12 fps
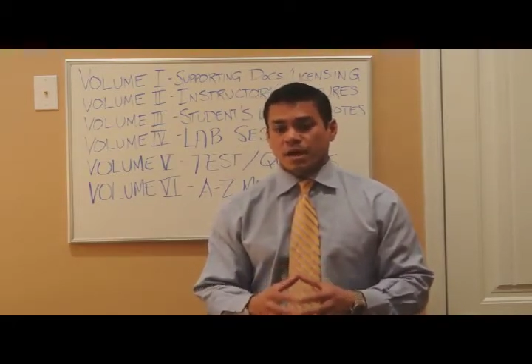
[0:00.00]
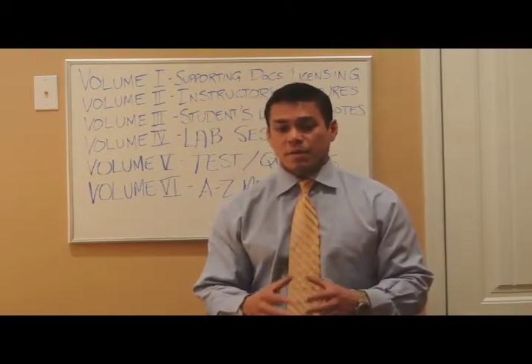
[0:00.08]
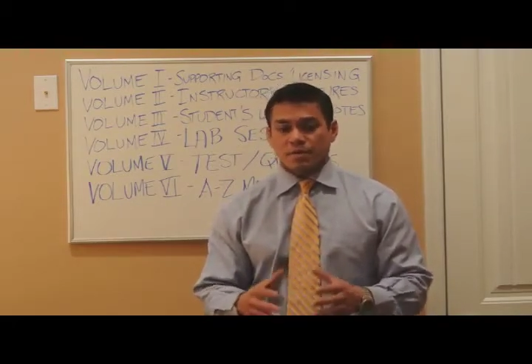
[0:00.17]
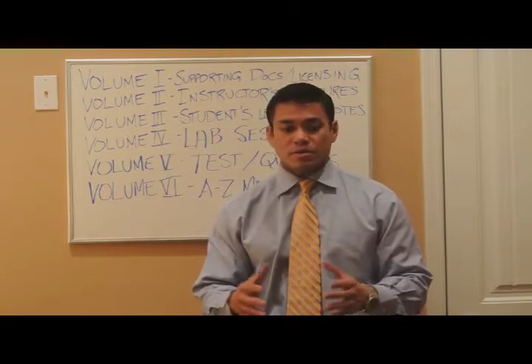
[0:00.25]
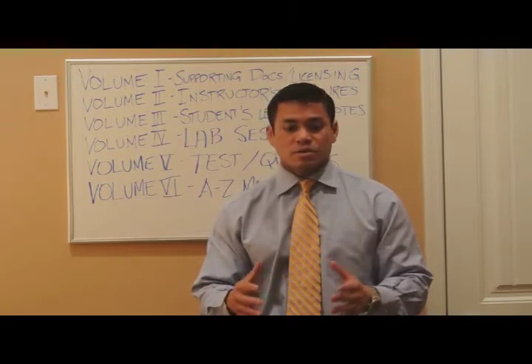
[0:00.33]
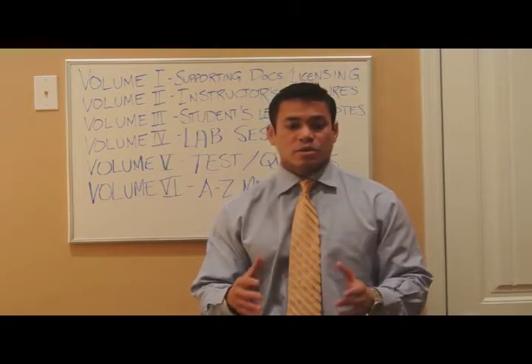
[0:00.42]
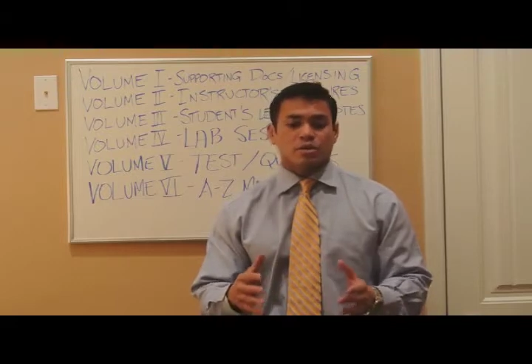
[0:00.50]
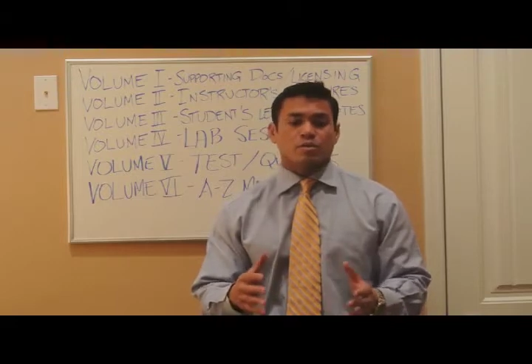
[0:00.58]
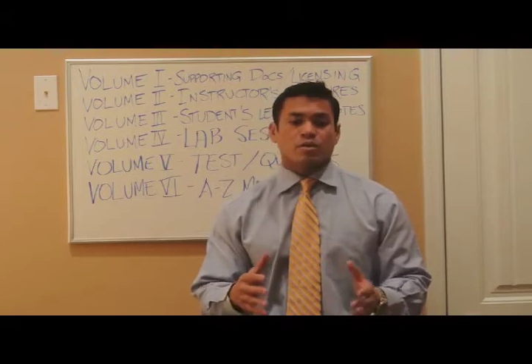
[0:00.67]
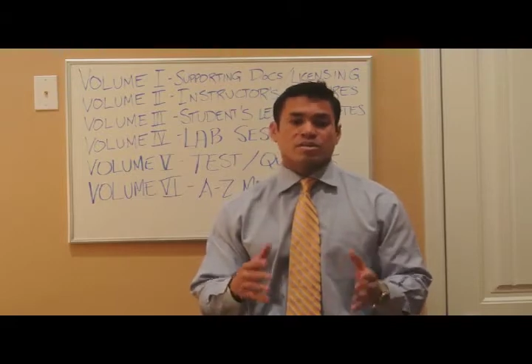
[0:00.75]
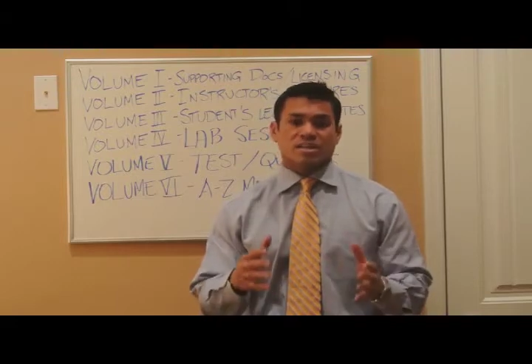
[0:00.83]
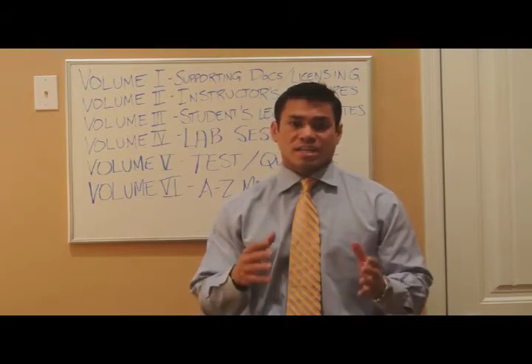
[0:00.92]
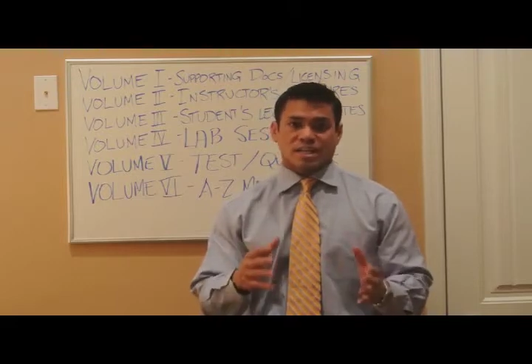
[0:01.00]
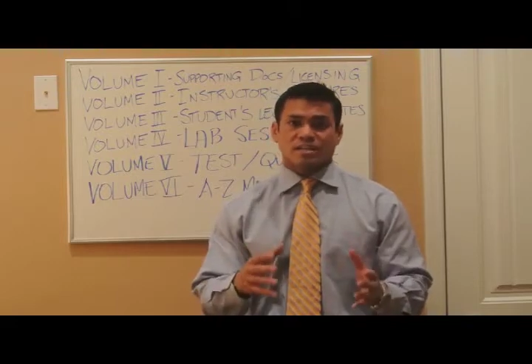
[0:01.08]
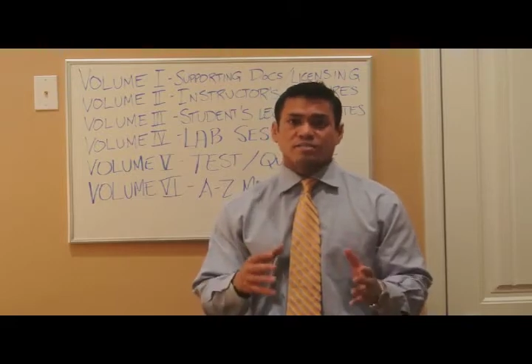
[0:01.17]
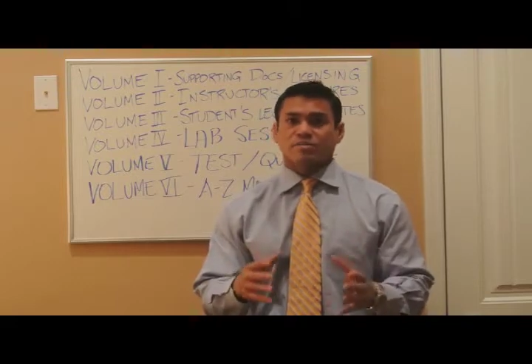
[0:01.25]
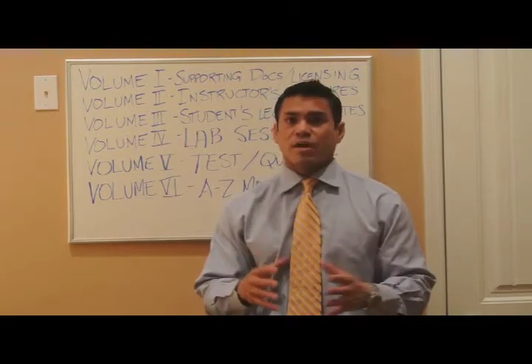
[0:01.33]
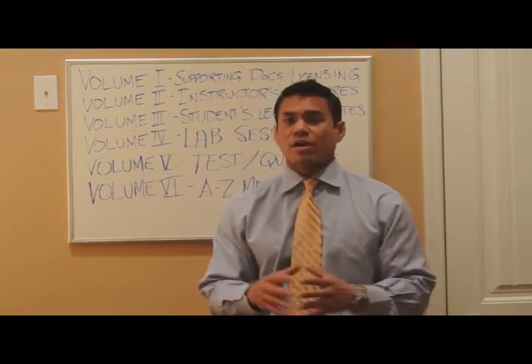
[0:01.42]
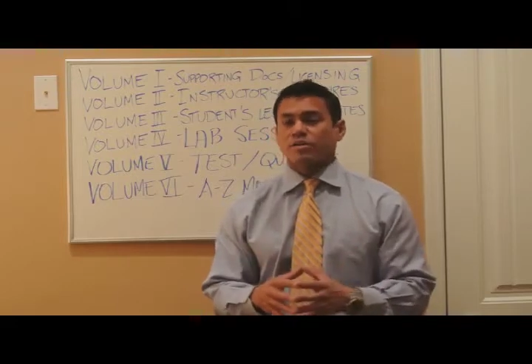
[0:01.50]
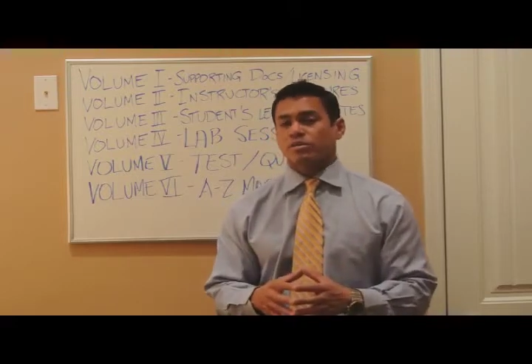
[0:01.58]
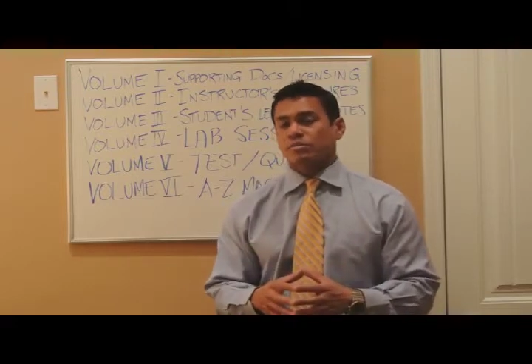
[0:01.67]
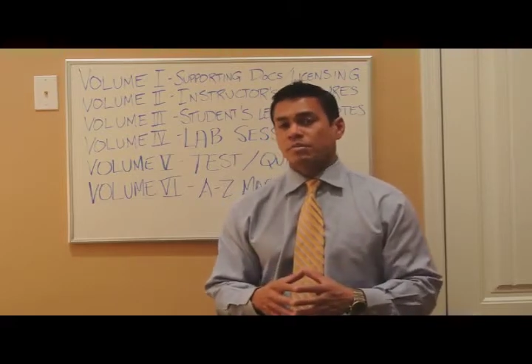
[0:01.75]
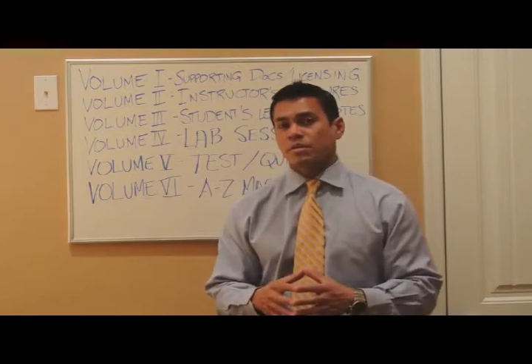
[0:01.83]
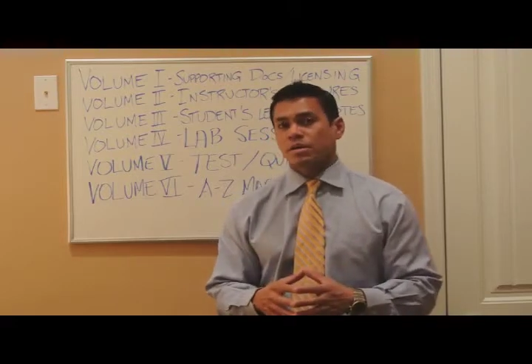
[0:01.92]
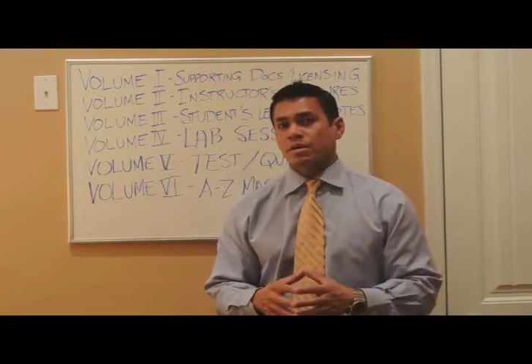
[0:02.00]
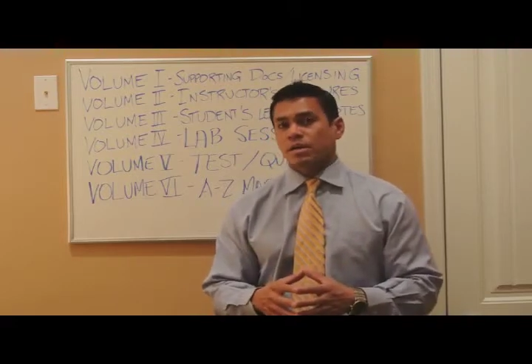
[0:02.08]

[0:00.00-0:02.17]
I want to show you what's in each volume